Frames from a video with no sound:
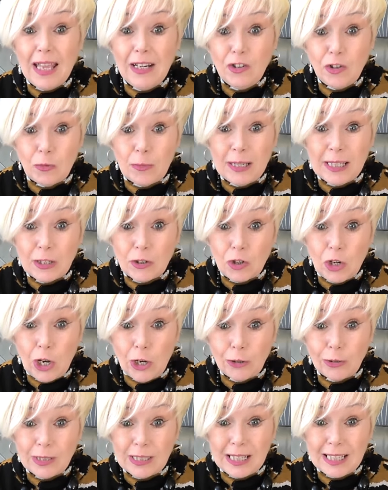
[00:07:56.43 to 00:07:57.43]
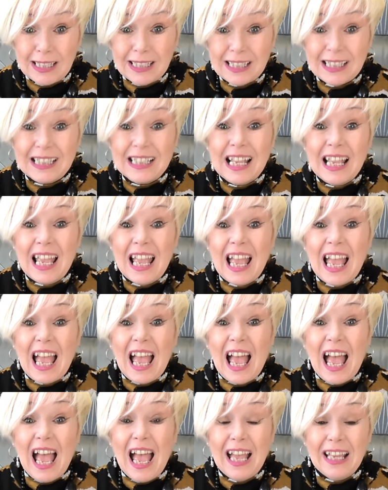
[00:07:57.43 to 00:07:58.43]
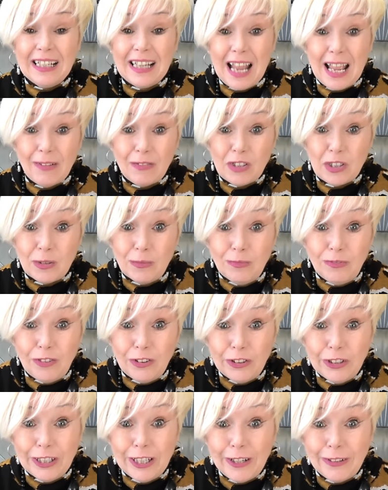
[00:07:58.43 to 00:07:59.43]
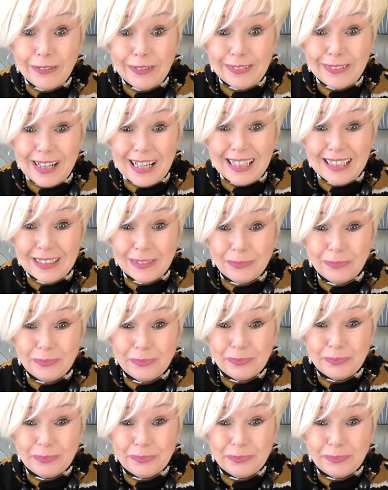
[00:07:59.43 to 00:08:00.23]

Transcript: endometriosis and have some fun along the way.